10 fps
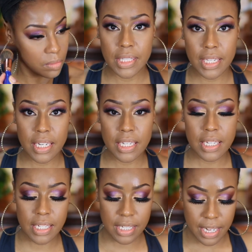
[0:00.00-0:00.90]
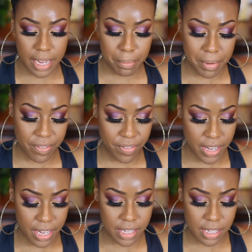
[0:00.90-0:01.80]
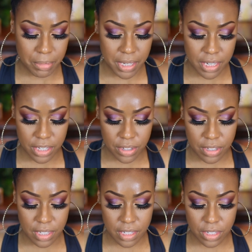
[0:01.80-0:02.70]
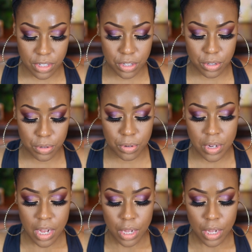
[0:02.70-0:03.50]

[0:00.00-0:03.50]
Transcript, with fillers: And then to set my face, I'm going to use this new